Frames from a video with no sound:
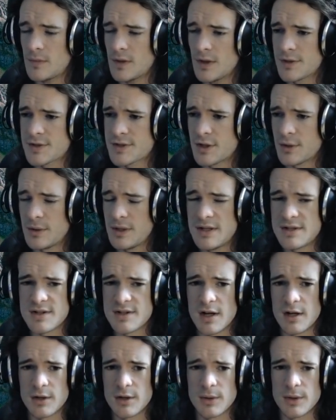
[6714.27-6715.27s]
So he's
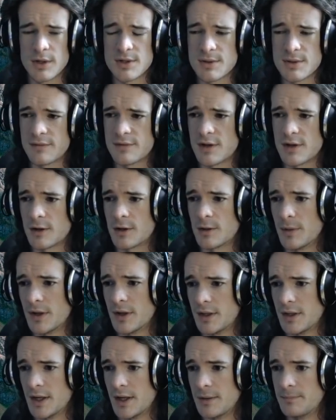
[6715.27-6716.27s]
not going to have talked
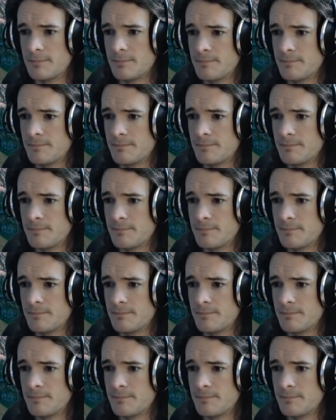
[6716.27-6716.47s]
about that.